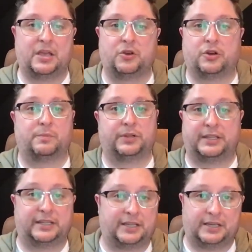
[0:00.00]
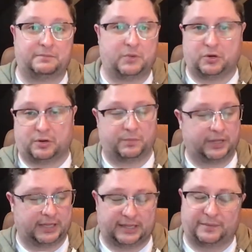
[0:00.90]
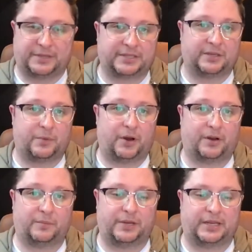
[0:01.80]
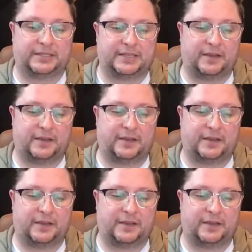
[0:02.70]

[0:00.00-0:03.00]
you're completely you're completely missing the mark because